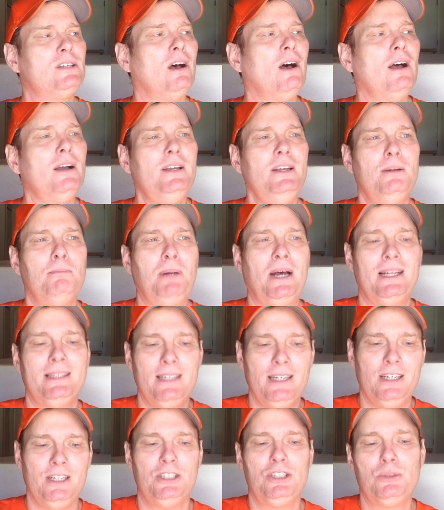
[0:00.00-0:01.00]
talking about
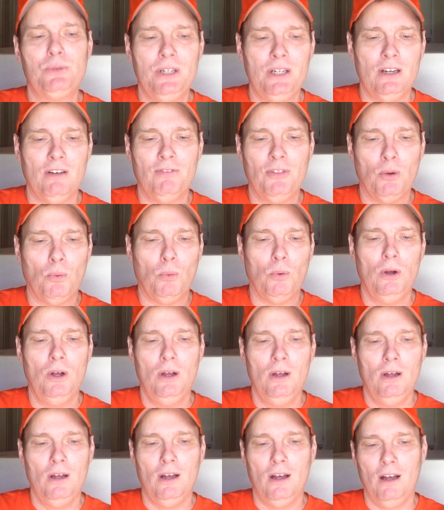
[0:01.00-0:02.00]
the history of
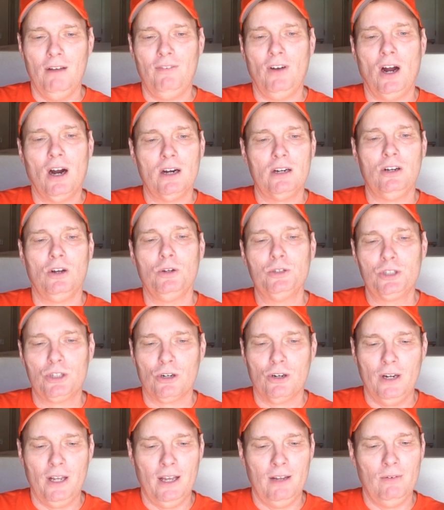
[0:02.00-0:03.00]
our
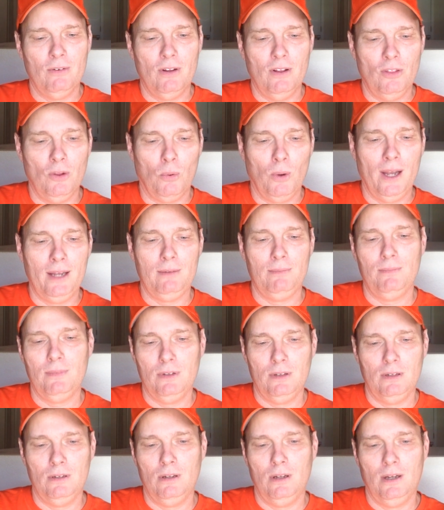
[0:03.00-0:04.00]
culture and the white
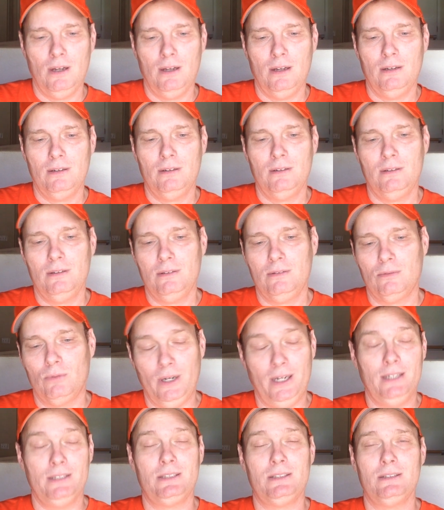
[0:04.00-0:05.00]

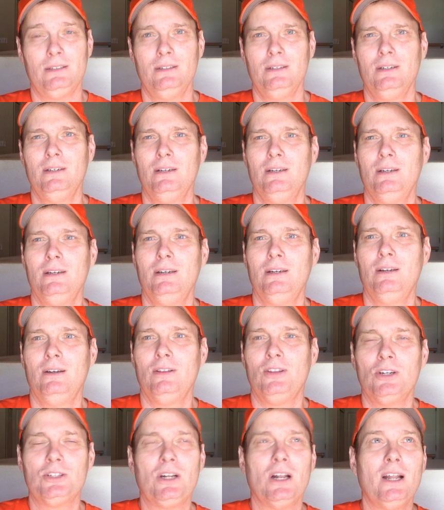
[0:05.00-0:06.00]
race.
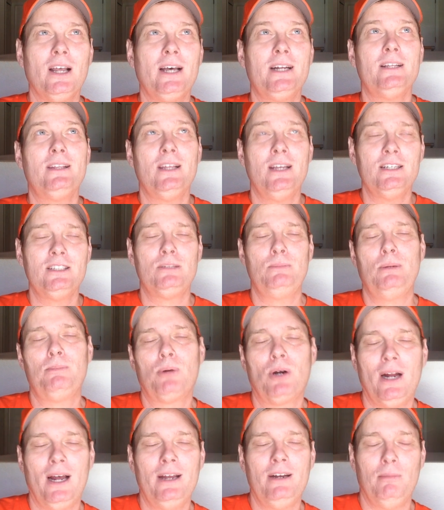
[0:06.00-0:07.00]
There's a lot of things to be
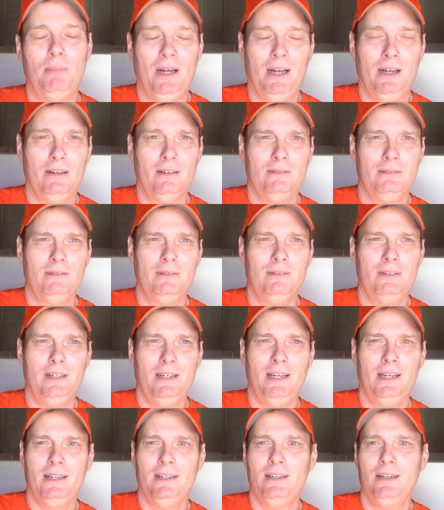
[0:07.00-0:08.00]
proud about,
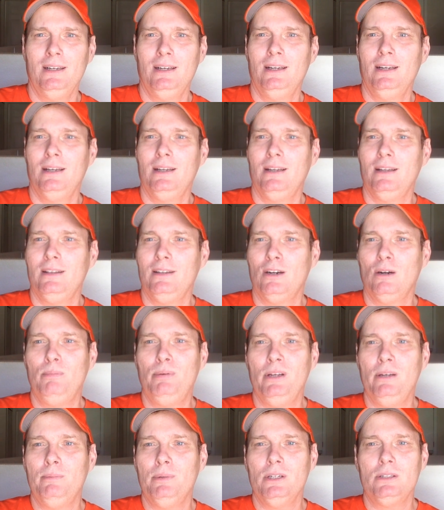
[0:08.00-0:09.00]
and there are
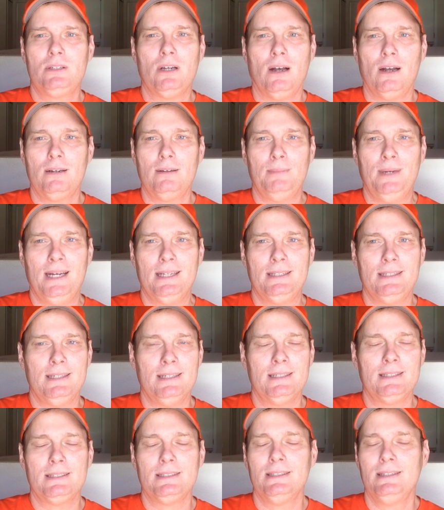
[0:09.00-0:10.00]
people that talk about
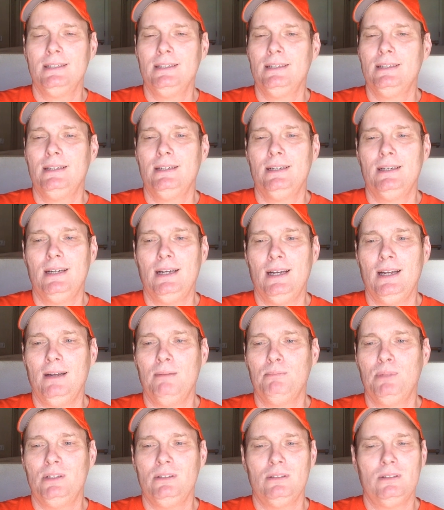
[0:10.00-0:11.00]
this,
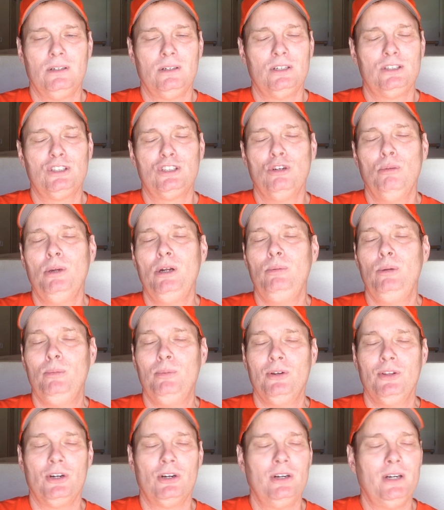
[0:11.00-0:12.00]
but there are so many
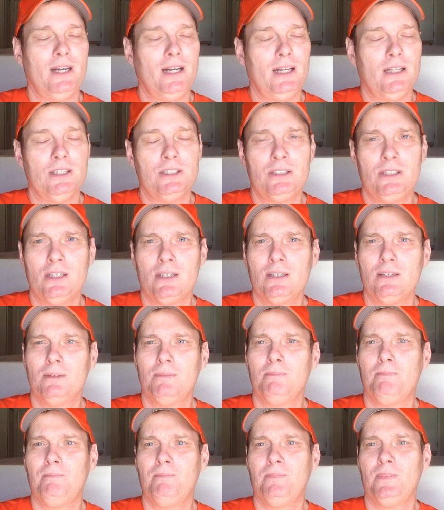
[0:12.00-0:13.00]
people that are nihilistic,
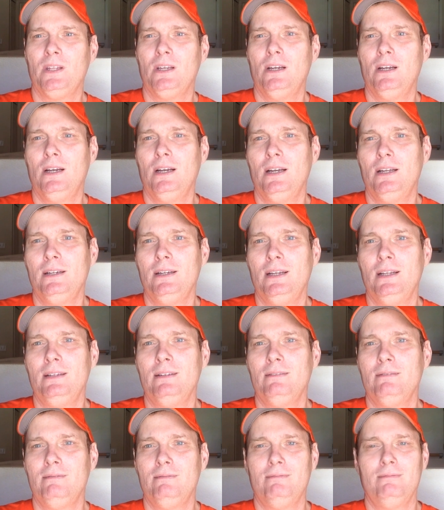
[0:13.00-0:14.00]

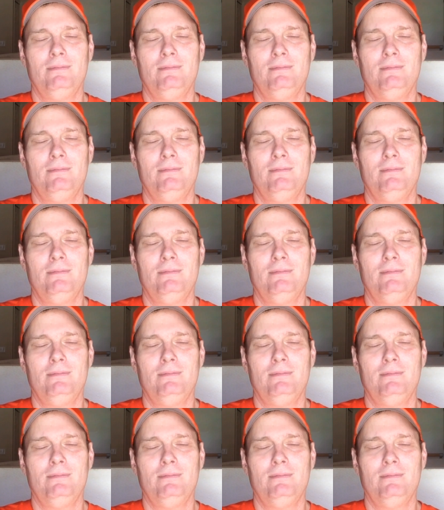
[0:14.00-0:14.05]
and